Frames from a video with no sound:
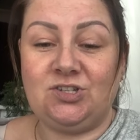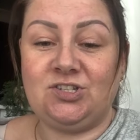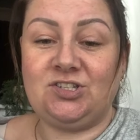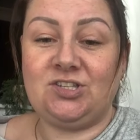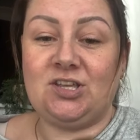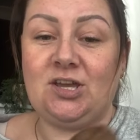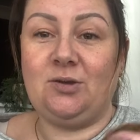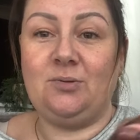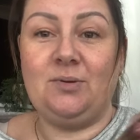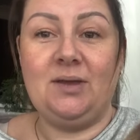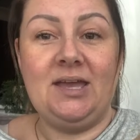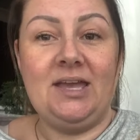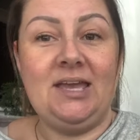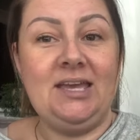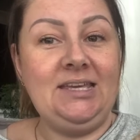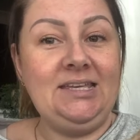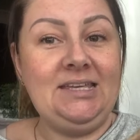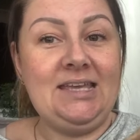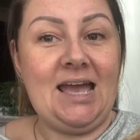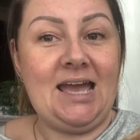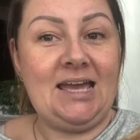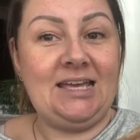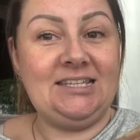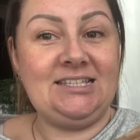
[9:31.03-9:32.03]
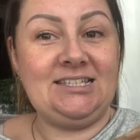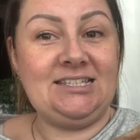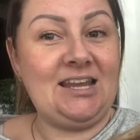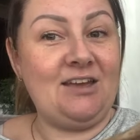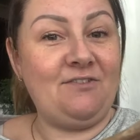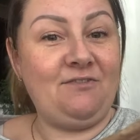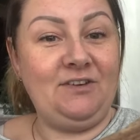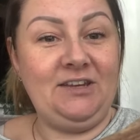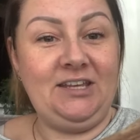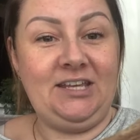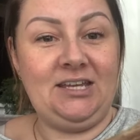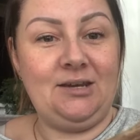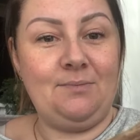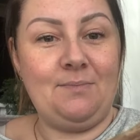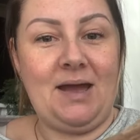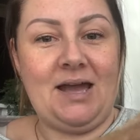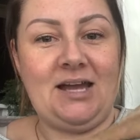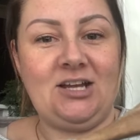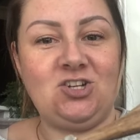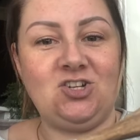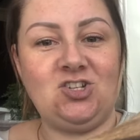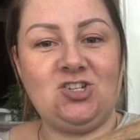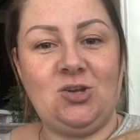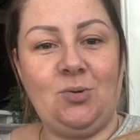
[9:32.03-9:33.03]
So yeah, it's definitely gonna
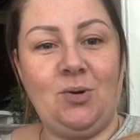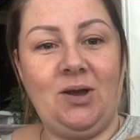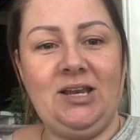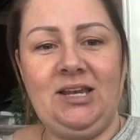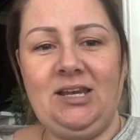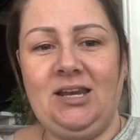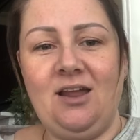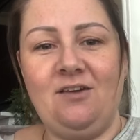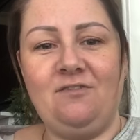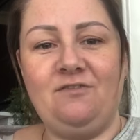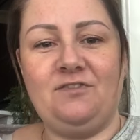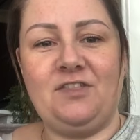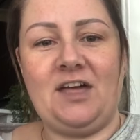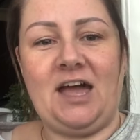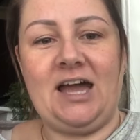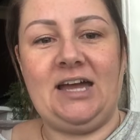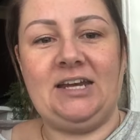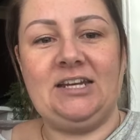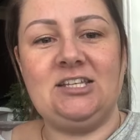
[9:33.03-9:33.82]
match. So I love that.